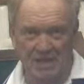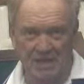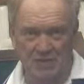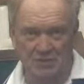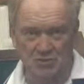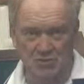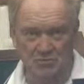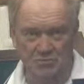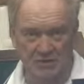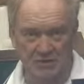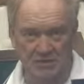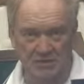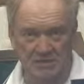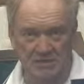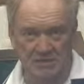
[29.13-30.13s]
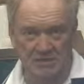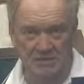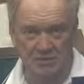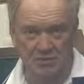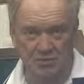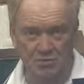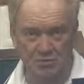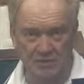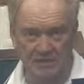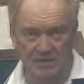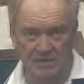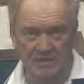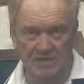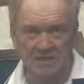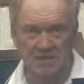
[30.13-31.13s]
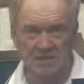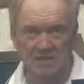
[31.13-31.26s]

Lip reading: As the meeting got underway,